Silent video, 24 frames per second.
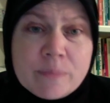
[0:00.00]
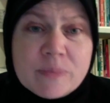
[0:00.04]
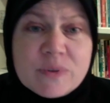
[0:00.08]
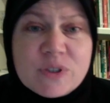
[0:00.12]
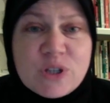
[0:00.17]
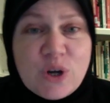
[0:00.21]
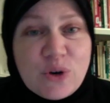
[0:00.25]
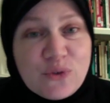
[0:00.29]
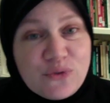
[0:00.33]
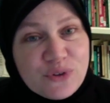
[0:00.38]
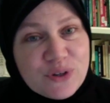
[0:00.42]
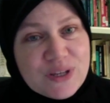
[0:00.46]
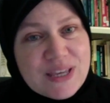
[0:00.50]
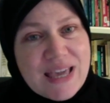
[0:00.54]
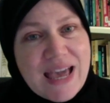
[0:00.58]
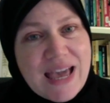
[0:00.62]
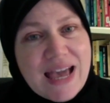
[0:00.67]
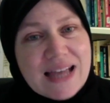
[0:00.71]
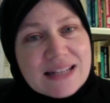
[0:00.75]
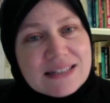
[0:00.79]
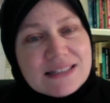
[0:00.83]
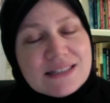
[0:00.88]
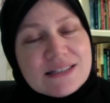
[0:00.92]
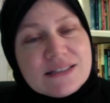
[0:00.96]
Don't
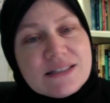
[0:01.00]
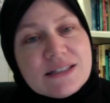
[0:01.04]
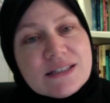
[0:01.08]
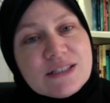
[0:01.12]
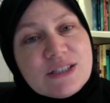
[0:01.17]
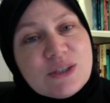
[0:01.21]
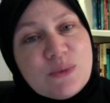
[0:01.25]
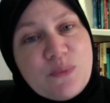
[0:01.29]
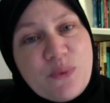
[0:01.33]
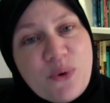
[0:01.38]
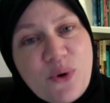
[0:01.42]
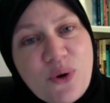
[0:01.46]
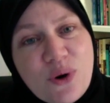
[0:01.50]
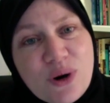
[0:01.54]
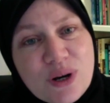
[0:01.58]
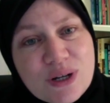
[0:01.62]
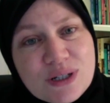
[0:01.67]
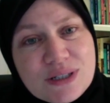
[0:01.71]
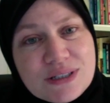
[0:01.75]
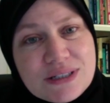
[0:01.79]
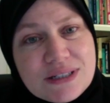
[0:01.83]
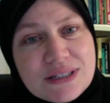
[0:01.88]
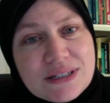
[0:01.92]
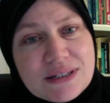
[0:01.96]
forget to
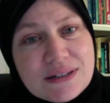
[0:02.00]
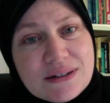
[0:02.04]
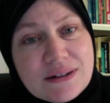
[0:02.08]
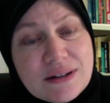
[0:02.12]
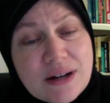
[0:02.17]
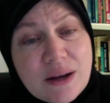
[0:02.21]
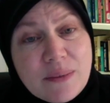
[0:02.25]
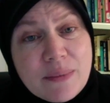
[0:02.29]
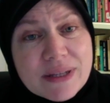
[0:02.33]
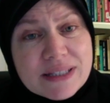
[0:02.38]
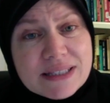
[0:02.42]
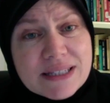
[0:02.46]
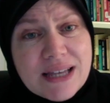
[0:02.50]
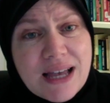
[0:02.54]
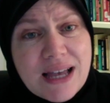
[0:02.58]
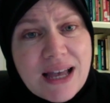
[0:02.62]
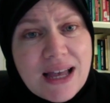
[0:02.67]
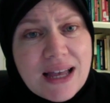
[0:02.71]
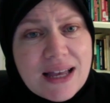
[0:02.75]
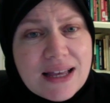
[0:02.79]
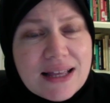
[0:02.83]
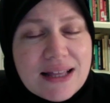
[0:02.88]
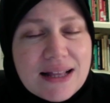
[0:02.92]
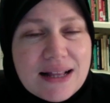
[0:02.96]
support
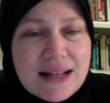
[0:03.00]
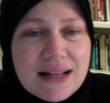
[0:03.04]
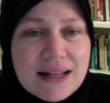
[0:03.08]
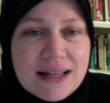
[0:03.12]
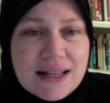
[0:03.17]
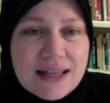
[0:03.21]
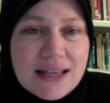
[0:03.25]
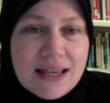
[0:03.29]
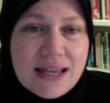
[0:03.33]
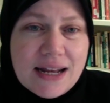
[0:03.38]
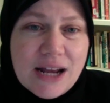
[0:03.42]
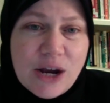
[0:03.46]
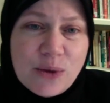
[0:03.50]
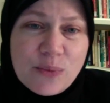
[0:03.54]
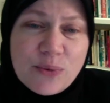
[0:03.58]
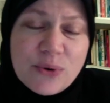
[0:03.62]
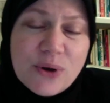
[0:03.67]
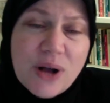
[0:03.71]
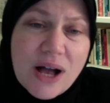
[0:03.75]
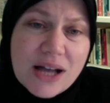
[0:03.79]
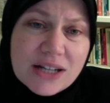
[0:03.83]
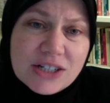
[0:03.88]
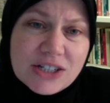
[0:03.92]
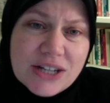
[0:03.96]
Rabata in our
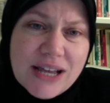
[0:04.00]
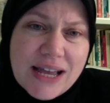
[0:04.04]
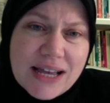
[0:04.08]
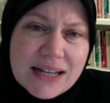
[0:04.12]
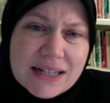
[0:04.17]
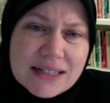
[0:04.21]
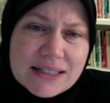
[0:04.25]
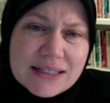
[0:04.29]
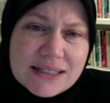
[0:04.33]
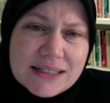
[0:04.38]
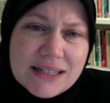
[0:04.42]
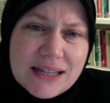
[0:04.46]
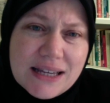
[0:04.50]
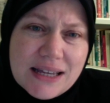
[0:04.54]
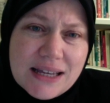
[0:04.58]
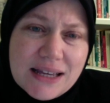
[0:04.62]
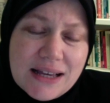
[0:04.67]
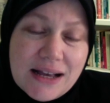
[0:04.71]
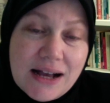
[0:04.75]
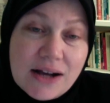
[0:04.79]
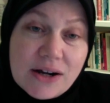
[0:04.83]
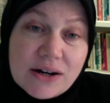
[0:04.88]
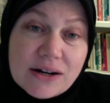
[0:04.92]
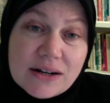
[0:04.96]
projects.
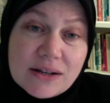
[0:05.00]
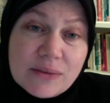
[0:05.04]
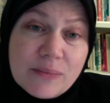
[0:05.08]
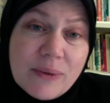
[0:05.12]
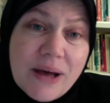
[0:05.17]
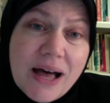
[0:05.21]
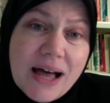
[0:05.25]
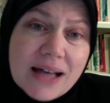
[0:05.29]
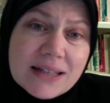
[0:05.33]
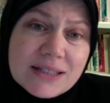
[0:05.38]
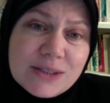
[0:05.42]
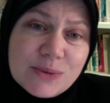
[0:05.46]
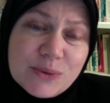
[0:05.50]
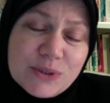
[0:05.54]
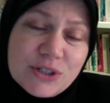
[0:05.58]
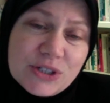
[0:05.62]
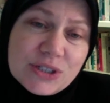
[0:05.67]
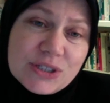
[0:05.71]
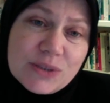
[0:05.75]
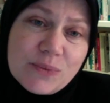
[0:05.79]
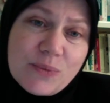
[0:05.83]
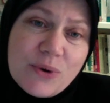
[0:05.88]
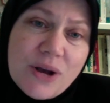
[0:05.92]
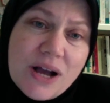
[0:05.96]
Ribaat, which
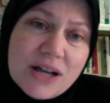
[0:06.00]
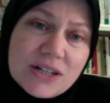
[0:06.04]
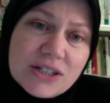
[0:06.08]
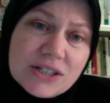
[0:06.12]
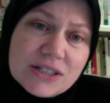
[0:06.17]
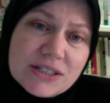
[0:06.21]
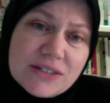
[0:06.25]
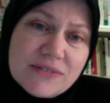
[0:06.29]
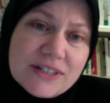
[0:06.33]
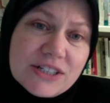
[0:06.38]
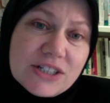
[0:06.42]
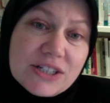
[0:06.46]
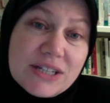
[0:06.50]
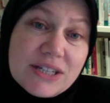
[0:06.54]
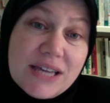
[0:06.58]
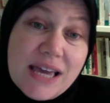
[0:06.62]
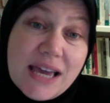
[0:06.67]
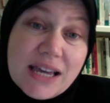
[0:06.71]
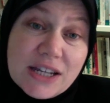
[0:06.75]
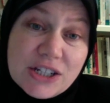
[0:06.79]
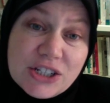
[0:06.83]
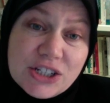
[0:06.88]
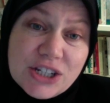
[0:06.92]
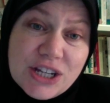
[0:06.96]
is a project of
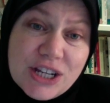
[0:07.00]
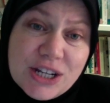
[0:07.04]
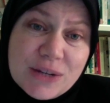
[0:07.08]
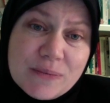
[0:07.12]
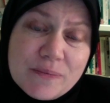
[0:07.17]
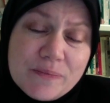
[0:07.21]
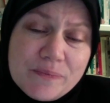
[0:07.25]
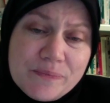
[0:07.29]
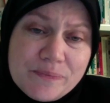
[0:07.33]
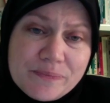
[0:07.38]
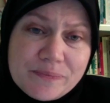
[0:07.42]
education.